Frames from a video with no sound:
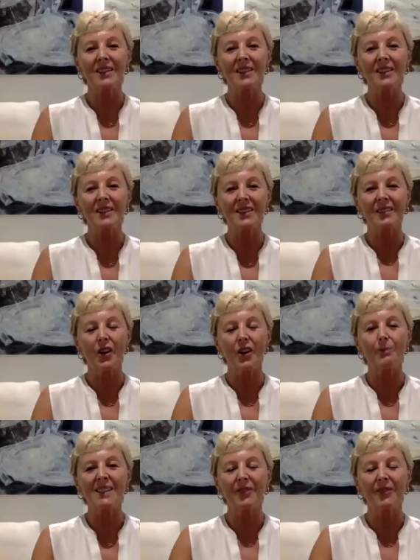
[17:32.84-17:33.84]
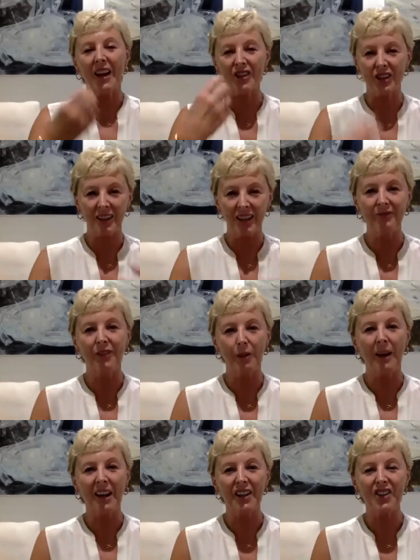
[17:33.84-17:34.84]
know, the best for actually
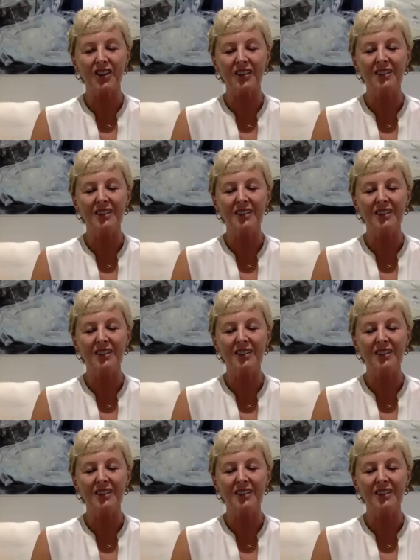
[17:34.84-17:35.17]
inflammation.